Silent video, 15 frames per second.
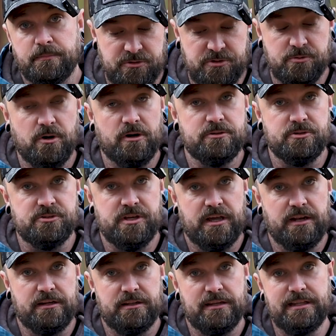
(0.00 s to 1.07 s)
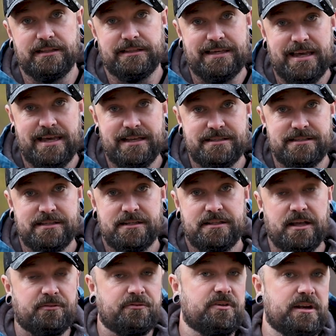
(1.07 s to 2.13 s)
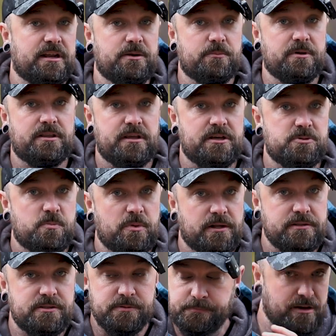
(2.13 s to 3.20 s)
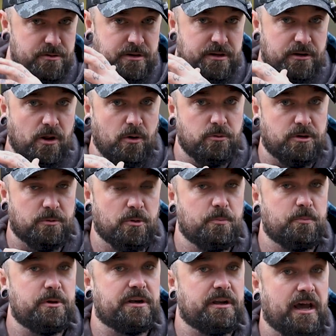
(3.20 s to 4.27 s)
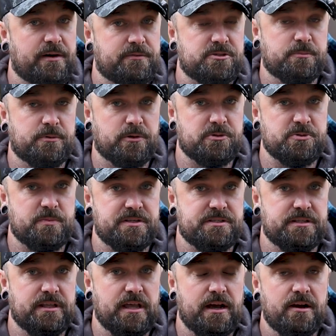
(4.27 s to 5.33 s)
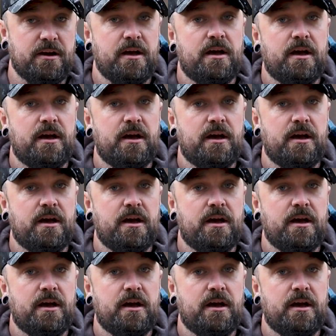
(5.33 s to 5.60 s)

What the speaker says: Wazoo also sell little kits that fit in with these belts that you can load them up with, and I have some of those bits in there,